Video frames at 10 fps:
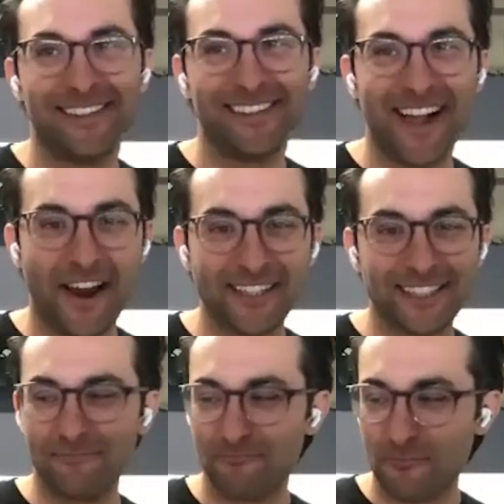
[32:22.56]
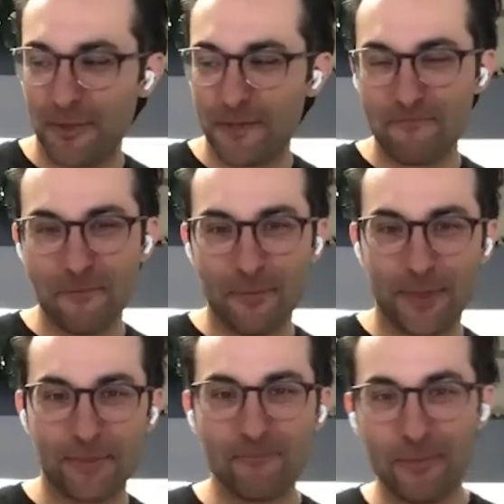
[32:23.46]
And they can,
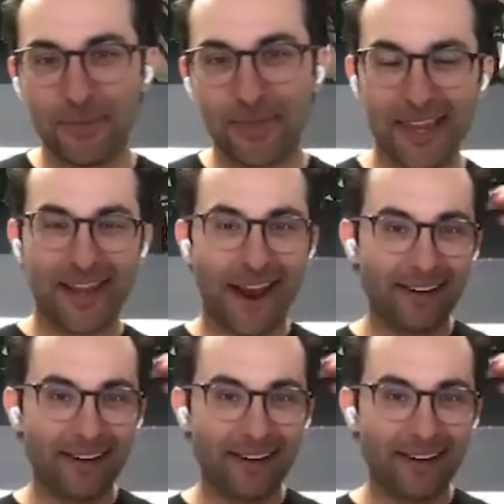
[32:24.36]
they're giving us